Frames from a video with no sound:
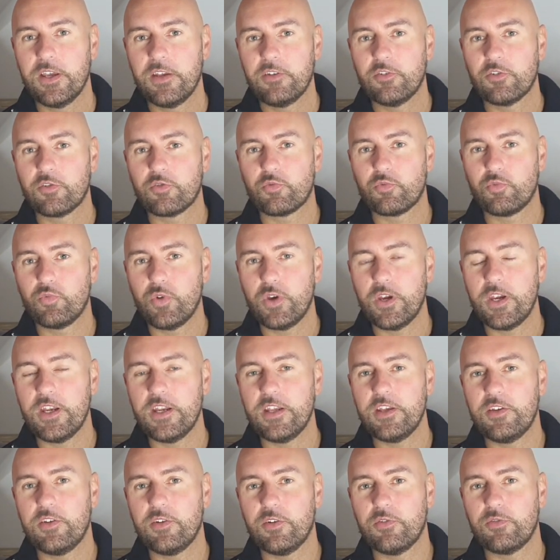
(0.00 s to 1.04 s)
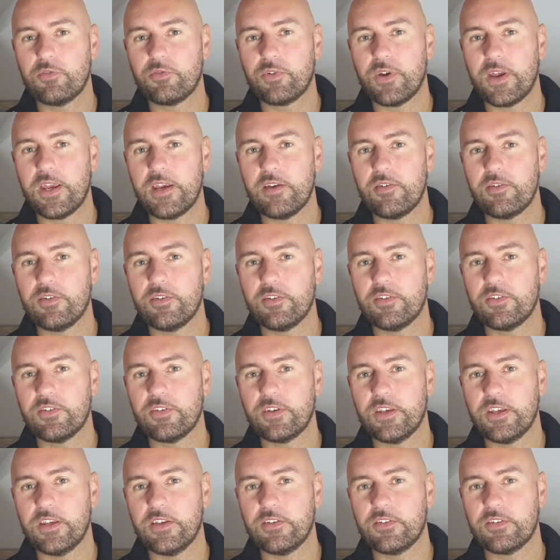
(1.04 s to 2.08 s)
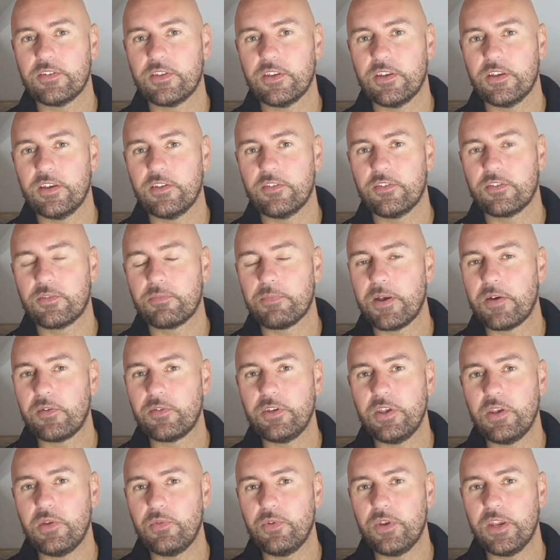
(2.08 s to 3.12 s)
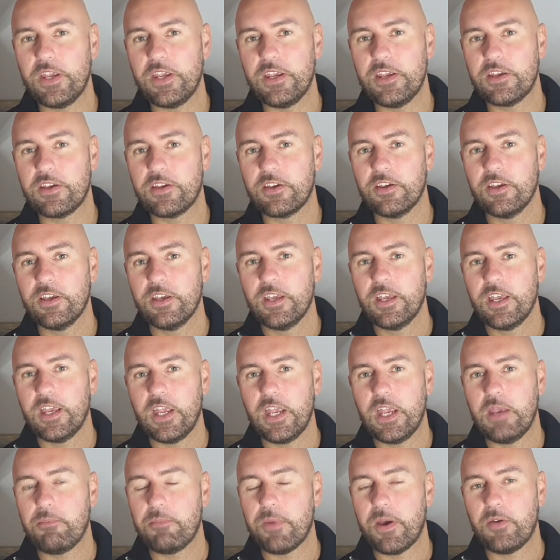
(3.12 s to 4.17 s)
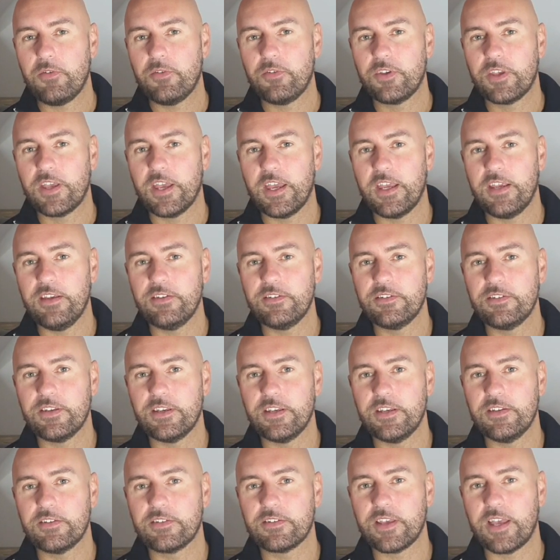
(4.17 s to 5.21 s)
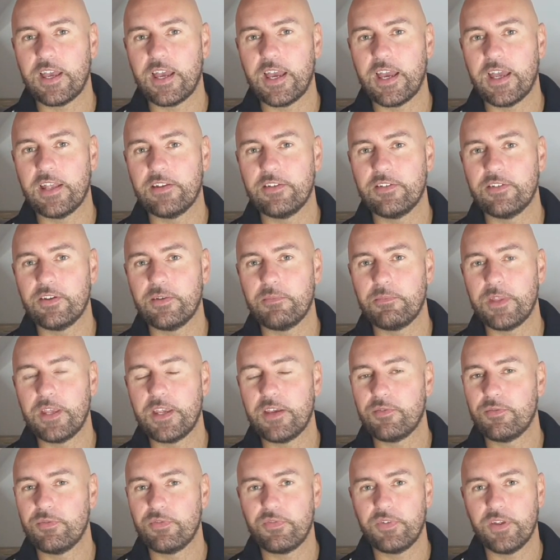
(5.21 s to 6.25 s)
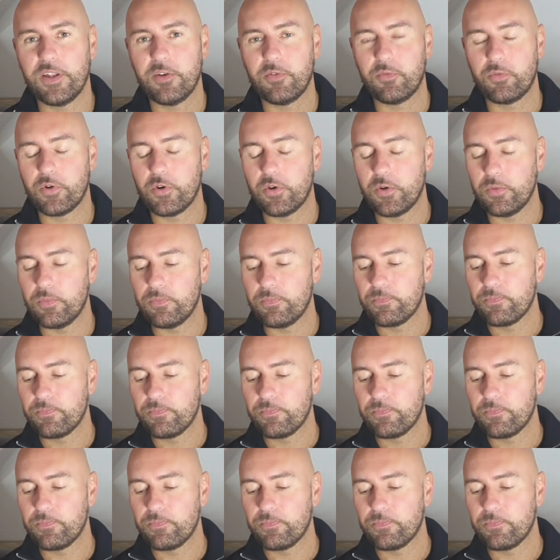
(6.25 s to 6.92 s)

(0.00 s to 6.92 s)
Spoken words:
just really good fragrances that smell unique in most cases, and they can fill a room.